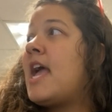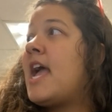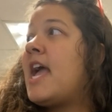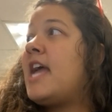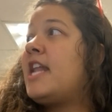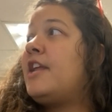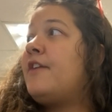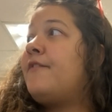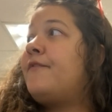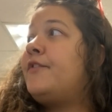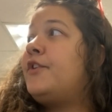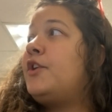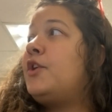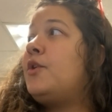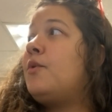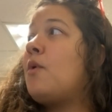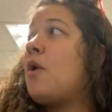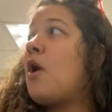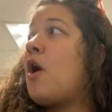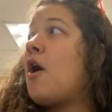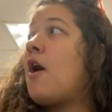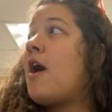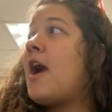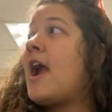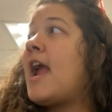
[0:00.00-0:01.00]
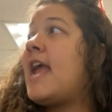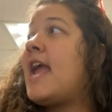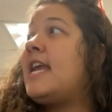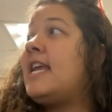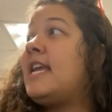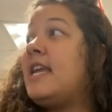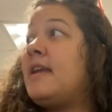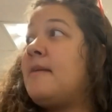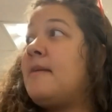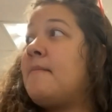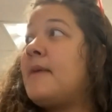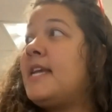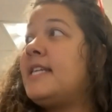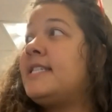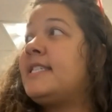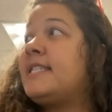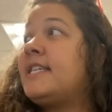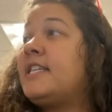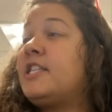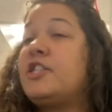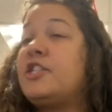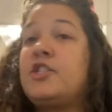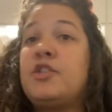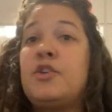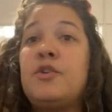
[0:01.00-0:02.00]
And if you are a MAT
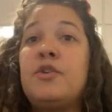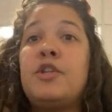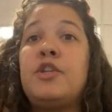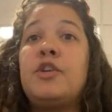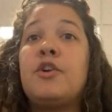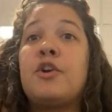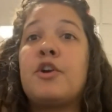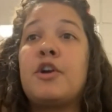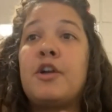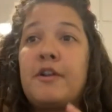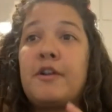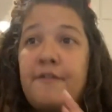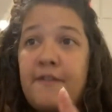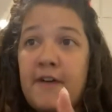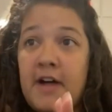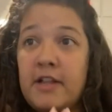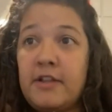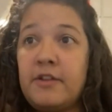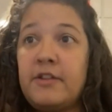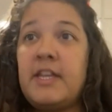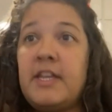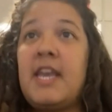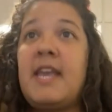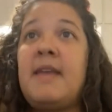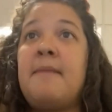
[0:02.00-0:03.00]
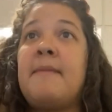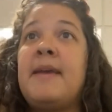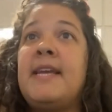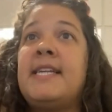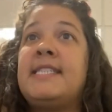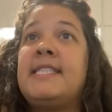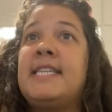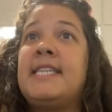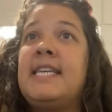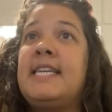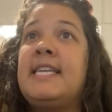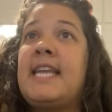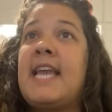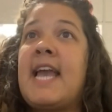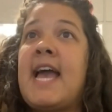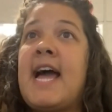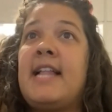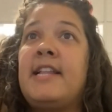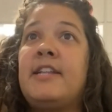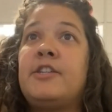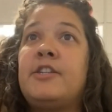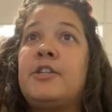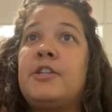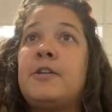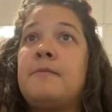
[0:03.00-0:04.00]
student, you're gonna follow the MAT
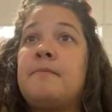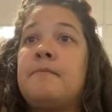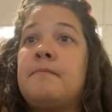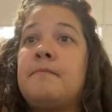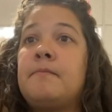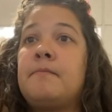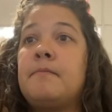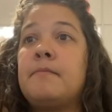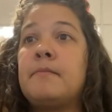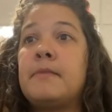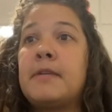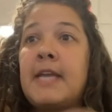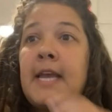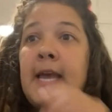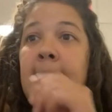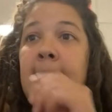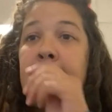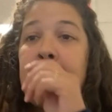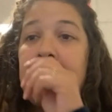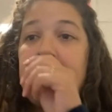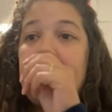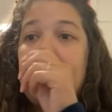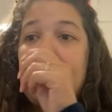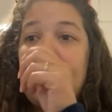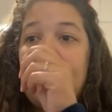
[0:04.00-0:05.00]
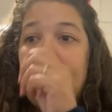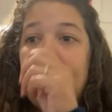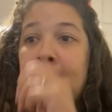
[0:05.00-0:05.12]
calendar, okay?